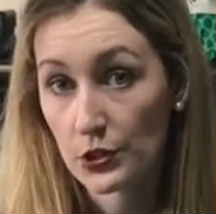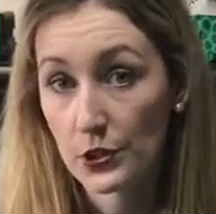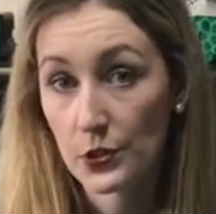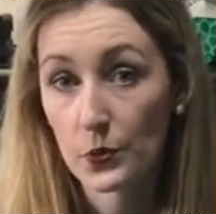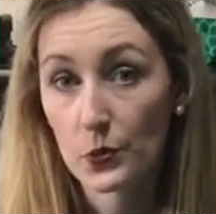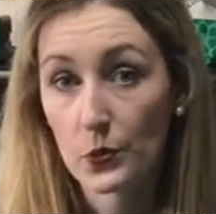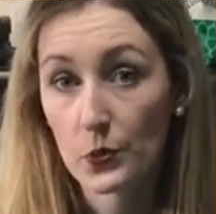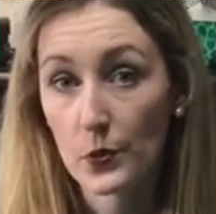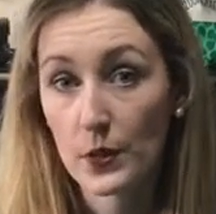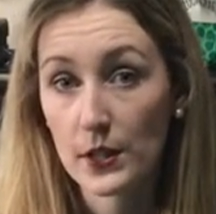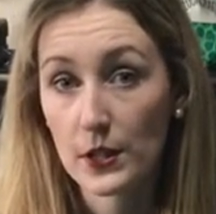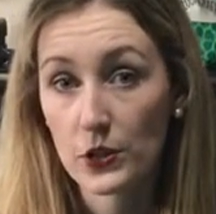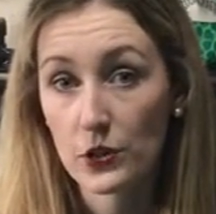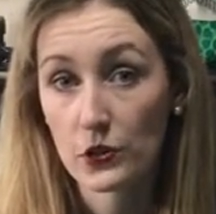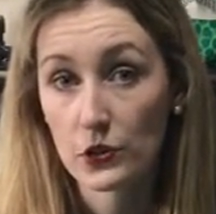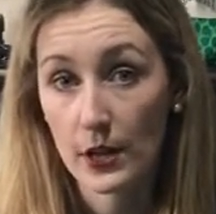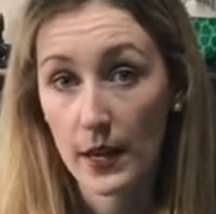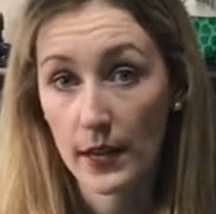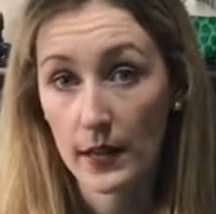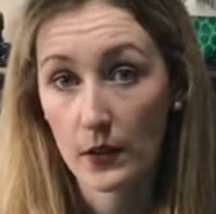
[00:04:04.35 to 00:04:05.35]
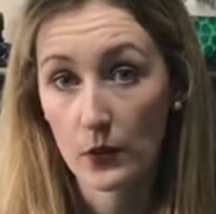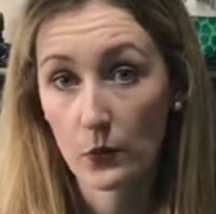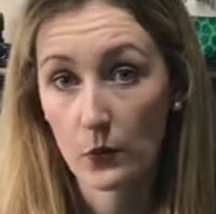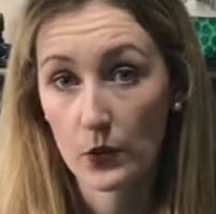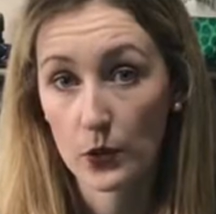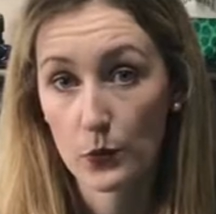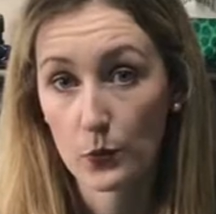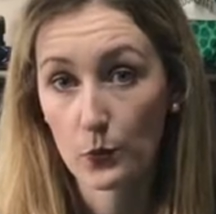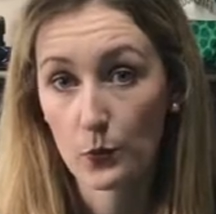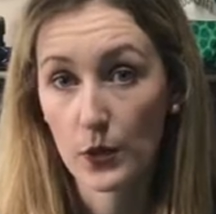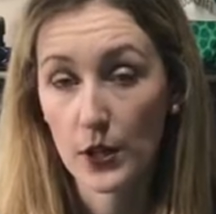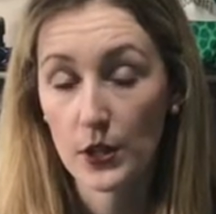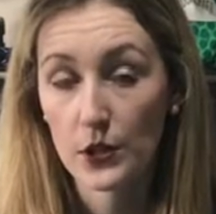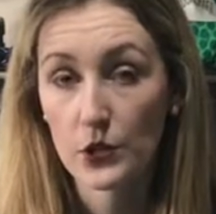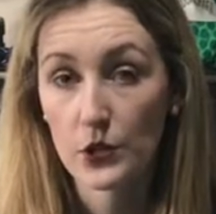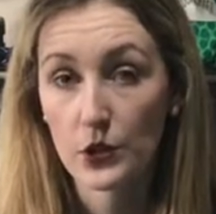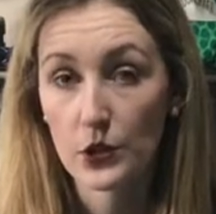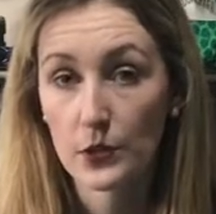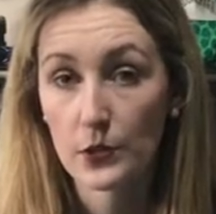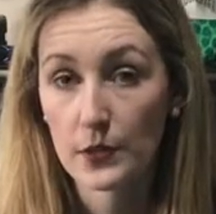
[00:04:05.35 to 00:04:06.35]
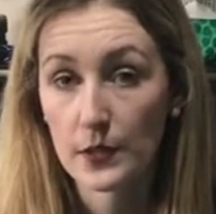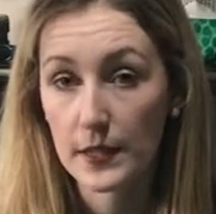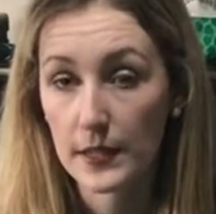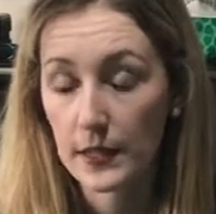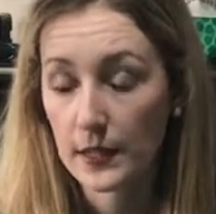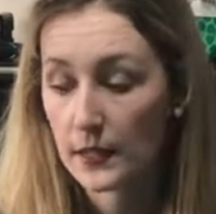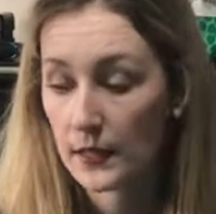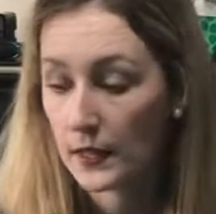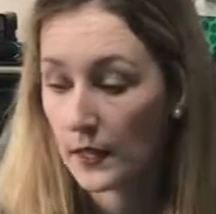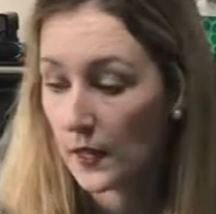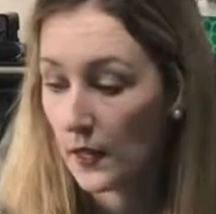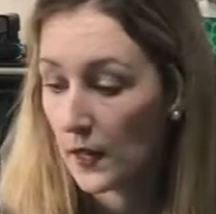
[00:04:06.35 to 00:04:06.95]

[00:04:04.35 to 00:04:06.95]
so always check which brand you're using.